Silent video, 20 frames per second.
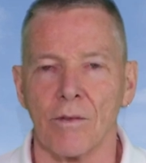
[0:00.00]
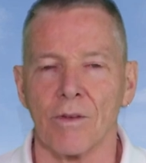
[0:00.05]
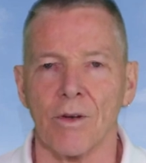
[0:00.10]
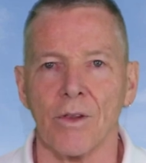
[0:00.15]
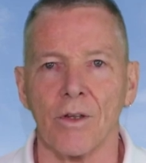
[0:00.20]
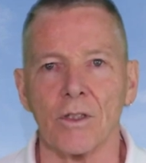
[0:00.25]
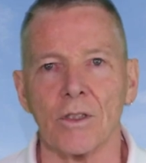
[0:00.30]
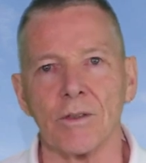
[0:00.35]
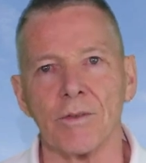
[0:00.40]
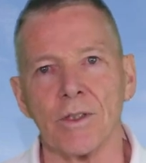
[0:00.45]

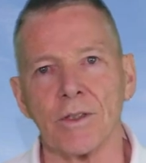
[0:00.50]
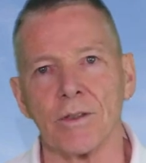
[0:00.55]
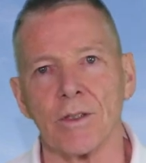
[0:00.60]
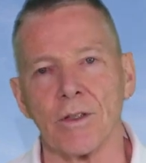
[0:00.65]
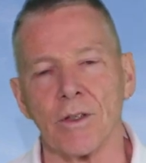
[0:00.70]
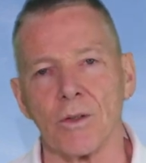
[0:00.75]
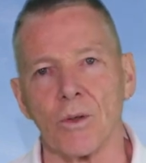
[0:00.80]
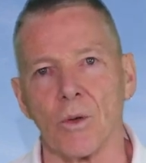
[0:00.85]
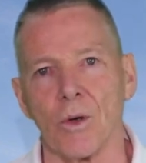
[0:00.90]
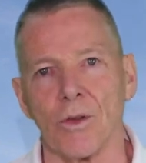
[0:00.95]
For those of
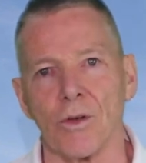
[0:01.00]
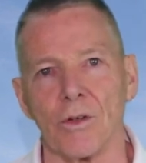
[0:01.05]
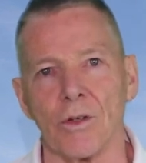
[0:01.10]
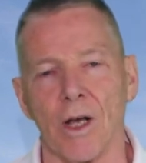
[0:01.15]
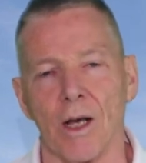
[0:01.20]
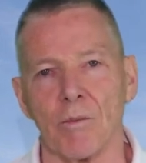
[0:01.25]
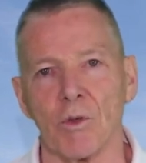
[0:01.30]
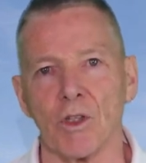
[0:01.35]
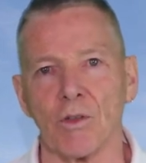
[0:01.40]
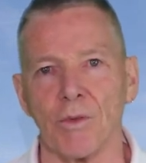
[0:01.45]
us in the
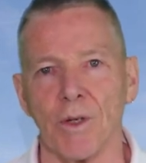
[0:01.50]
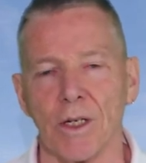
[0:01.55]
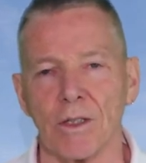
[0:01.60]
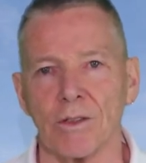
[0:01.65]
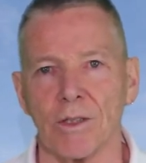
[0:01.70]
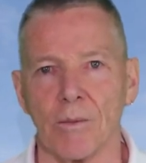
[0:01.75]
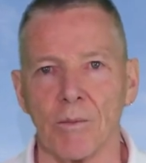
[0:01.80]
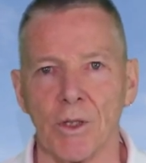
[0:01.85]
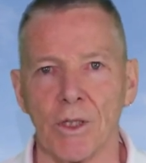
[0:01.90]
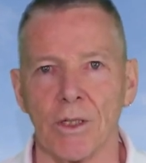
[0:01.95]
Northern
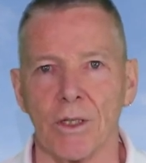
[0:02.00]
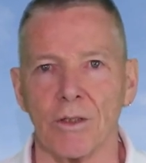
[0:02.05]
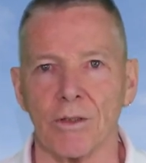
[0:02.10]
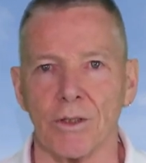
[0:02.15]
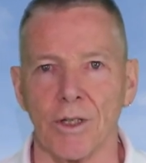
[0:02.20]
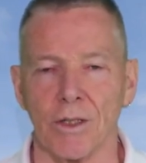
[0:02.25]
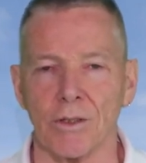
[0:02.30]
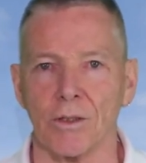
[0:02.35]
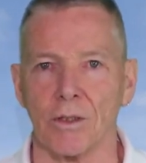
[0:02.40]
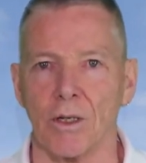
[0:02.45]
Hemisphere, summer
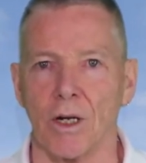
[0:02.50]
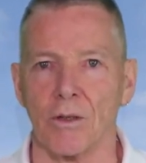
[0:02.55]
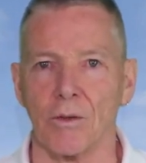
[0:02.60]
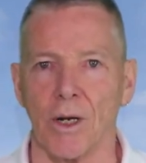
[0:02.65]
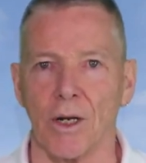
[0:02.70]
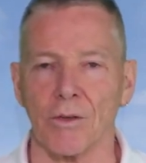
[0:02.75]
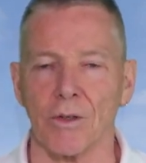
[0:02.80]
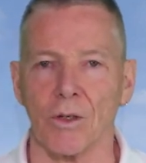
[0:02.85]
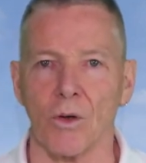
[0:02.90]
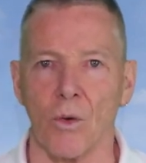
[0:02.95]
is just
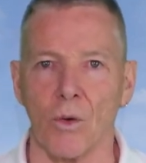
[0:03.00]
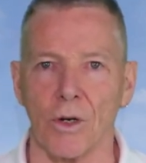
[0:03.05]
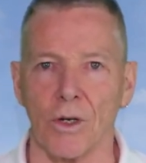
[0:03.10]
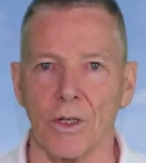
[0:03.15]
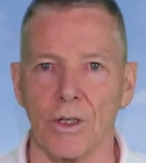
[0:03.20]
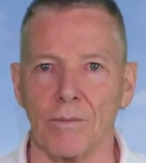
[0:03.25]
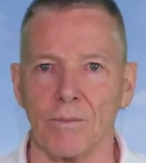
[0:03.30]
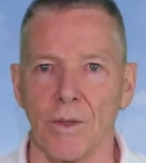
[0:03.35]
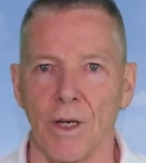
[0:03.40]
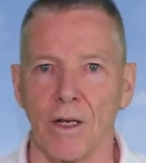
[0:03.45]
around the
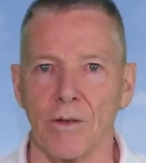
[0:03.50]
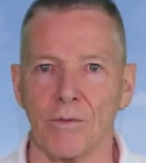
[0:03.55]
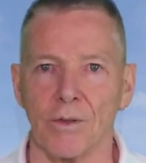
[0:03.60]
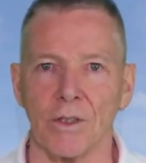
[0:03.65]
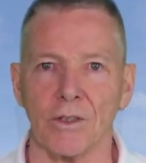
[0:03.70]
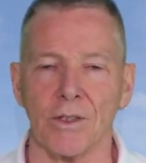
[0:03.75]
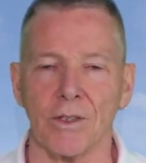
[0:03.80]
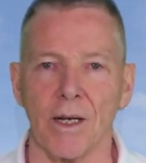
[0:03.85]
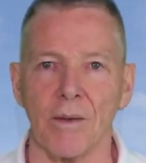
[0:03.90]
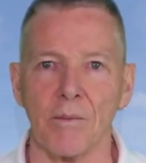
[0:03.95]
corner, and
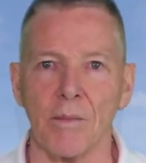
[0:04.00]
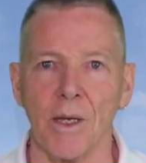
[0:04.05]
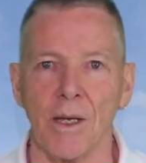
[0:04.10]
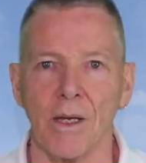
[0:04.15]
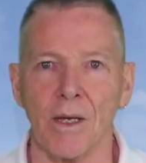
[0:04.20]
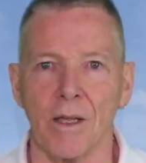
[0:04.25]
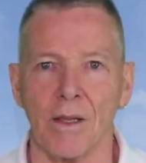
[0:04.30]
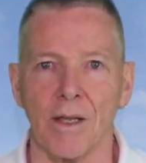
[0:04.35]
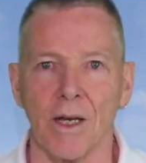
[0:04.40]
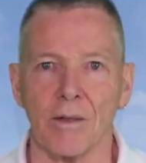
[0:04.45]
for some,
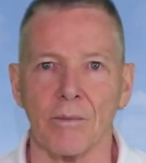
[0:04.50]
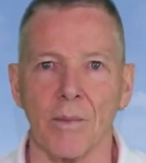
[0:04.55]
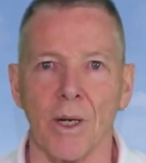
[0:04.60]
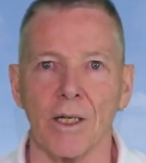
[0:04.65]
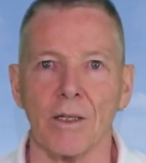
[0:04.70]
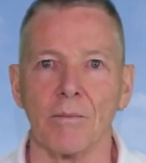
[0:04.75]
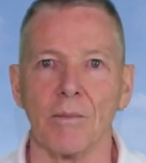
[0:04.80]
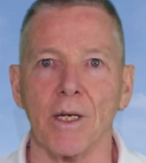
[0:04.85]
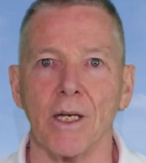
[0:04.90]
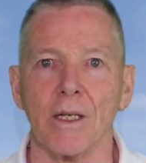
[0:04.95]
that
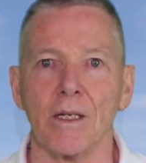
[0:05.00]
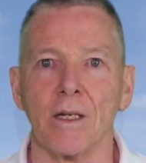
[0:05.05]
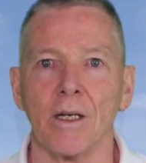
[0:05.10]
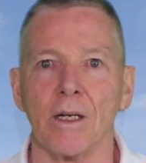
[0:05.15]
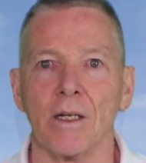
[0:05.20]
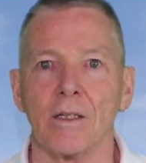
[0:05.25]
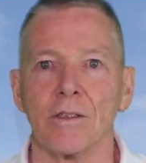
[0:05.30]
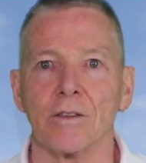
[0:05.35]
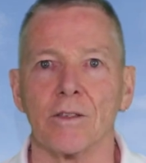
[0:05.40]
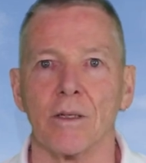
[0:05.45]
might mean
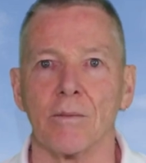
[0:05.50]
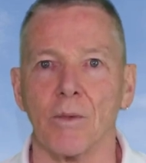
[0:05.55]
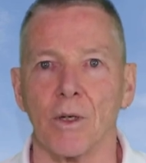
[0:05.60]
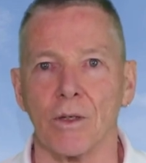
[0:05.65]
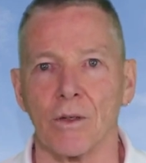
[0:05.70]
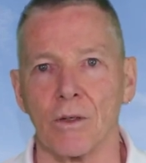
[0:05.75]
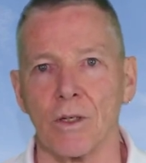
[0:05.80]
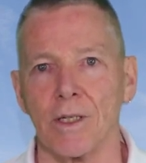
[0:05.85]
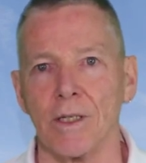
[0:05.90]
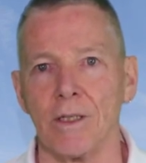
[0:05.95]
some
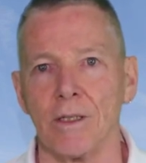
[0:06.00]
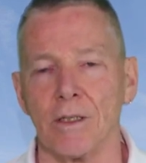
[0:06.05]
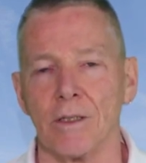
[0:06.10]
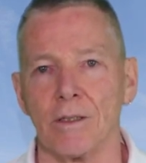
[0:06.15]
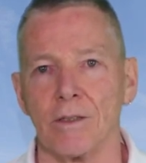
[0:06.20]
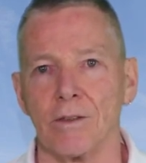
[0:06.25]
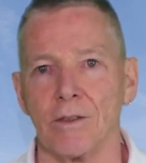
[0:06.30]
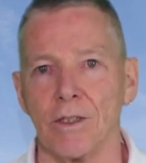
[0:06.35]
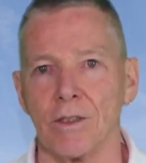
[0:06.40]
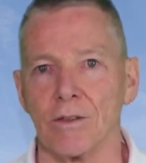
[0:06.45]
early
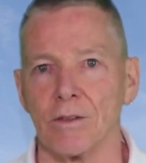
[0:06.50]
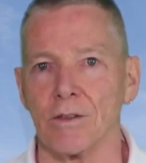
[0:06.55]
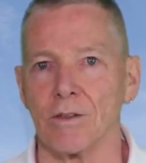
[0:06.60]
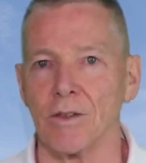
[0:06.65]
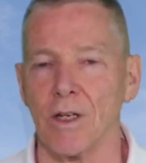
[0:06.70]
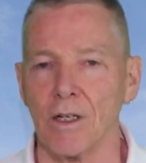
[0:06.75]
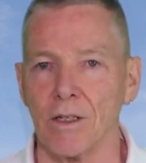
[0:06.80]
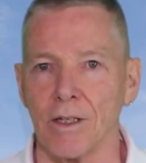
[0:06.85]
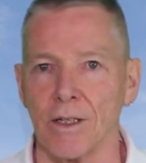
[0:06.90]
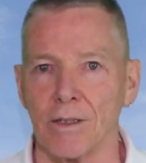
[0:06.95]
season
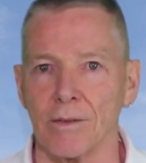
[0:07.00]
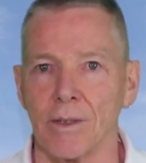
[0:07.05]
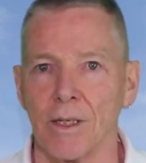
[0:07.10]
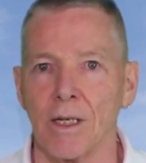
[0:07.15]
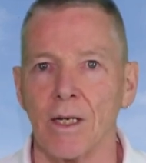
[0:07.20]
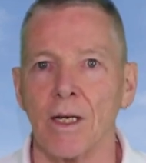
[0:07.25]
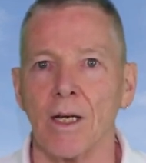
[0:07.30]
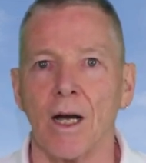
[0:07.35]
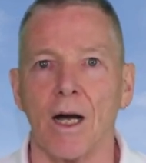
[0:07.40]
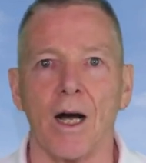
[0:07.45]
sailing.
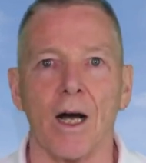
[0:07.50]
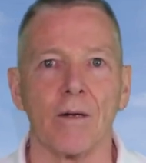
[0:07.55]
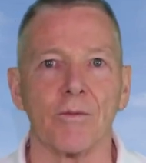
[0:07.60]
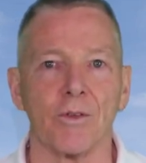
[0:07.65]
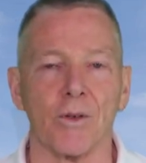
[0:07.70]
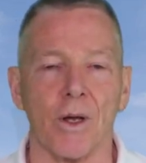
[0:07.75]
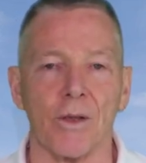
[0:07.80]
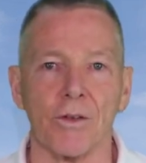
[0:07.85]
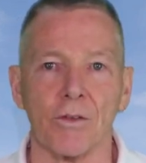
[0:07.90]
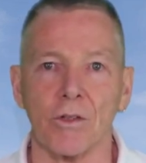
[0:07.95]
Uh,
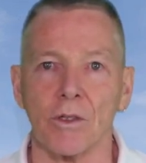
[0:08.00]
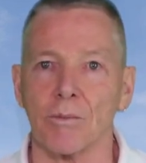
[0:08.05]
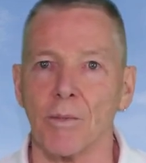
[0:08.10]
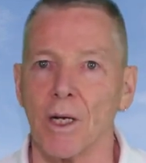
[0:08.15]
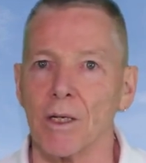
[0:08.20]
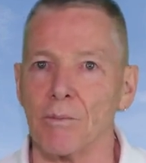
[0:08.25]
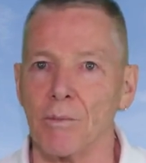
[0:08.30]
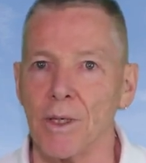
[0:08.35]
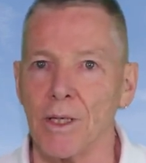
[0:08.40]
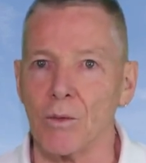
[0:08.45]
for others, it
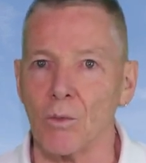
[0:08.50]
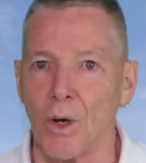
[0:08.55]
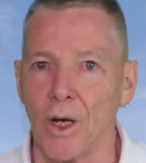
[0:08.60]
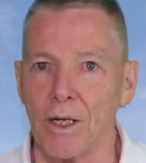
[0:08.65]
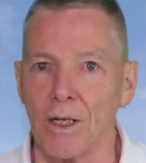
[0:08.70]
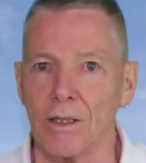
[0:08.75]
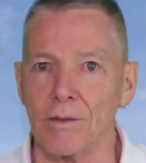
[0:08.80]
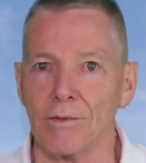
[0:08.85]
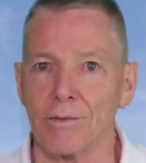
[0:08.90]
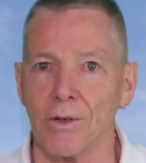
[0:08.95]
might mean
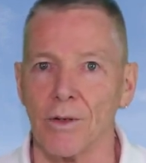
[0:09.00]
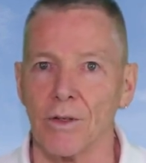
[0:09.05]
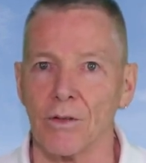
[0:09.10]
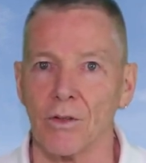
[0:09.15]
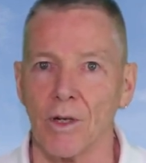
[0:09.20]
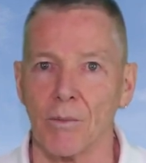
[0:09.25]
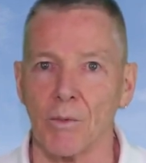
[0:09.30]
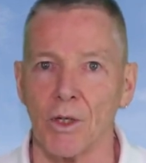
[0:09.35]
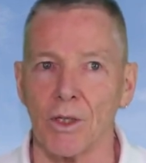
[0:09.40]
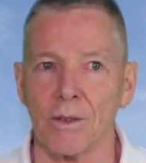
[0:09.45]
waiting for the
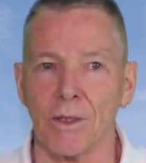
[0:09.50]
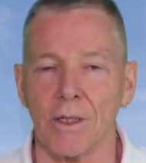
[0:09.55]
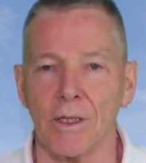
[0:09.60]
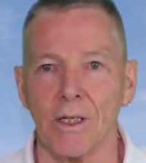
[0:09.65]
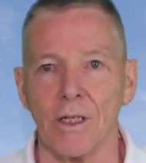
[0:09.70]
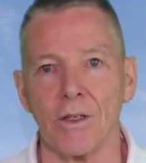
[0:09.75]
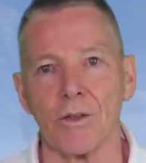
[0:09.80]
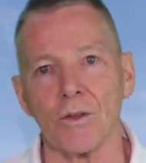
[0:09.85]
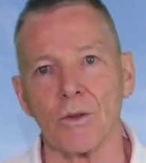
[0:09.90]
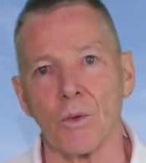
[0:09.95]
summer.
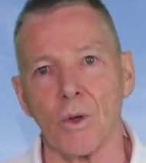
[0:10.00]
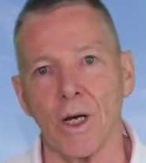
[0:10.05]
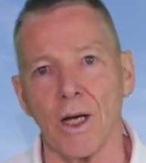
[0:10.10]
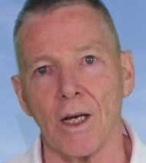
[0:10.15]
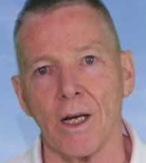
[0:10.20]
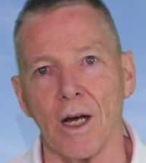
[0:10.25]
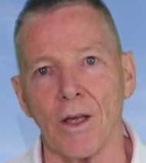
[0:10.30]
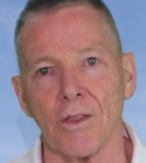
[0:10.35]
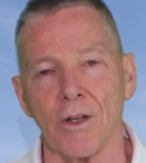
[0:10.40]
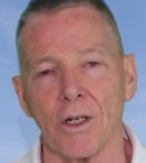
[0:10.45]
Either
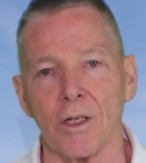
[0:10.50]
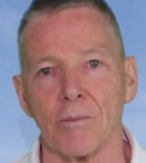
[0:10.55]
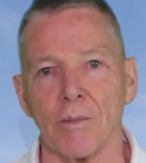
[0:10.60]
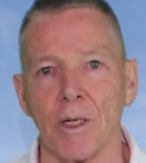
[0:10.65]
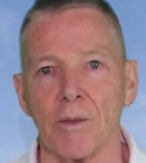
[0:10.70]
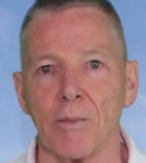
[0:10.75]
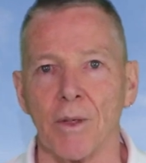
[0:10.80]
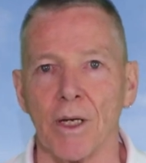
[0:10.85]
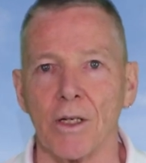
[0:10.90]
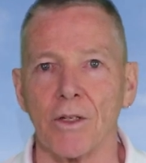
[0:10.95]
way, I thought it
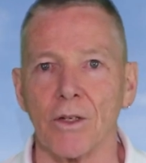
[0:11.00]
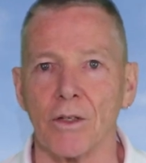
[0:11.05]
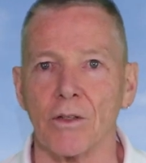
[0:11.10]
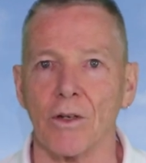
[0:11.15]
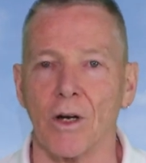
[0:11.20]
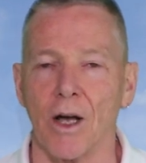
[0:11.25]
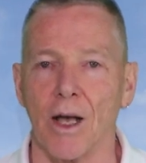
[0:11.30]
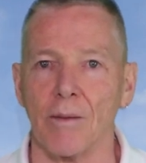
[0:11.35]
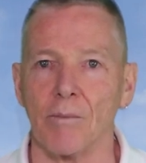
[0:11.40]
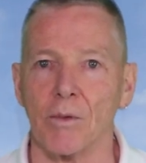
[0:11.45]
might be a
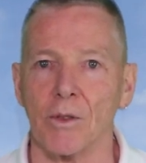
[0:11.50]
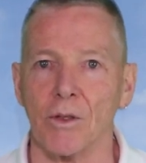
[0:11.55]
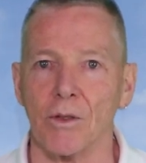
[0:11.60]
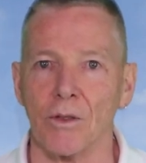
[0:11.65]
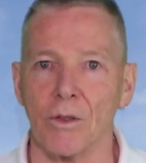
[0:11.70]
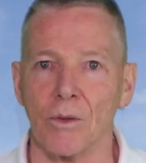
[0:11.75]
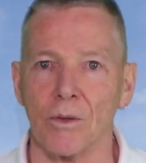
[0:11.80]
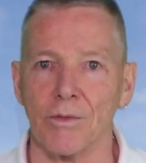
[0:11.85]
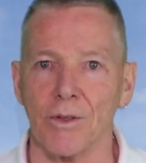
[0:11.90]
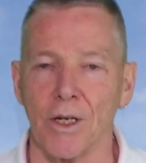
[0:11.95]
good time
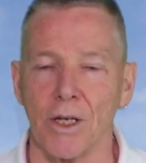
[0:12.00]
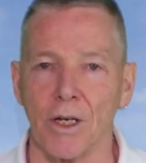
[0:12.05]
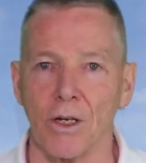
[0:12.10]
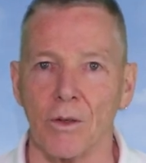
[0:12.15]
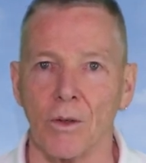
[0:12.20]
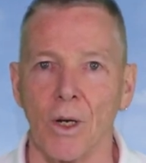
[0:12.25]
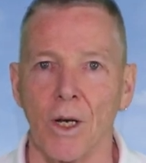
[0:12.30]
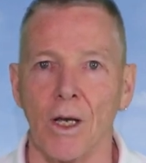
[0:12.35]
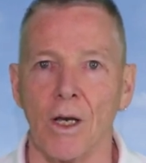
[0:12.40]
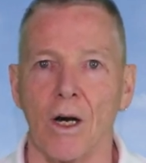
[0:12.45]
to do a
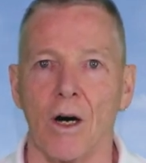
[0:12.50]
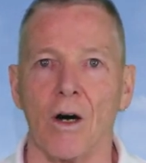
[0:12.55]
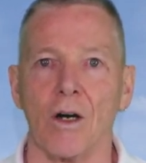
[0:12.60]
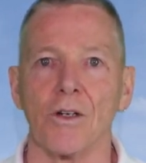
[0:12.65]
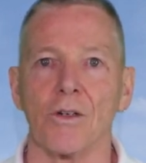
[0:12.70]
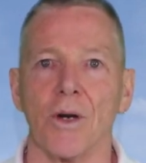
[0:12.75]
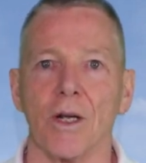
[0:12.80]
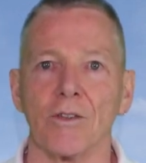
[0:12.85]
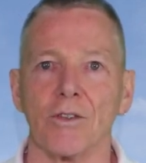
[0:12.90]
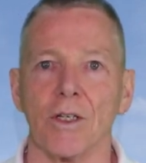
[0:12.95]
video
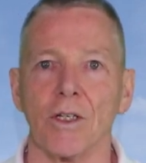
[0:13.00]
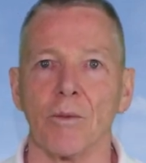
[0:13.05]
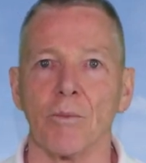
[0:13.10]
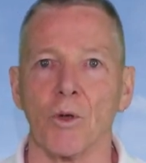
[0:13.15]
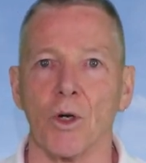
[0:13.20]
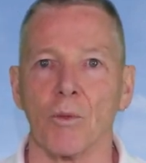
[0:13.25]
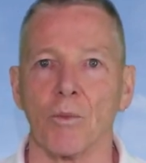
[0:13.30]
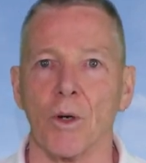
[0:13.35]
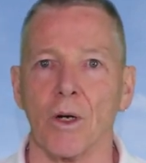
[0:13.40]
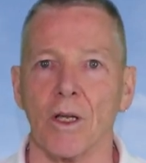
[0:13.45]
on dressing
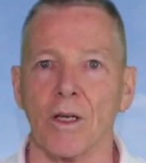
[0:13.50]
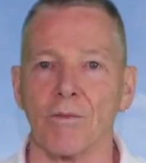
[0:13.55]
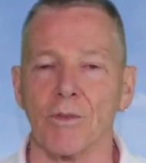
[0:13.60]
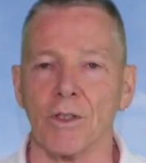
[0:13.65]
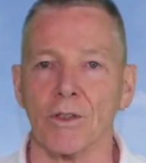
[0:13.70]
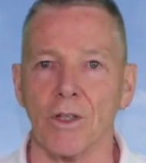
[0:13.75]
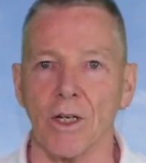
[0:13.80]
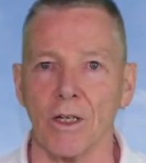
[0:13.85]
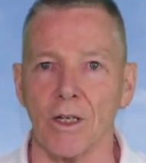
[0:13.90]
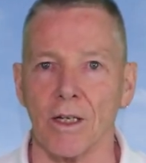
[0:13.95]
appropriately
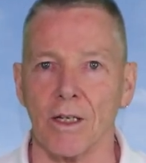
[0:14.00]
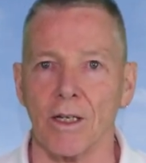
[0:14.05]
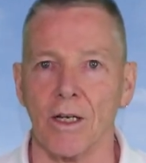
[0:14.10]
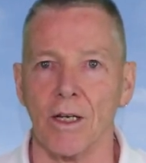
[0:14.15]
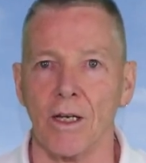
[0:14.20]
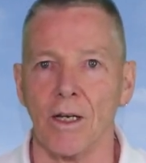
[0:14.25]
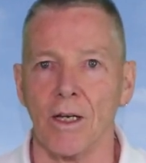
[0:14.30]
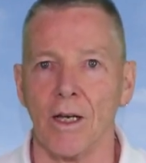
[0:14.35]
for sailing.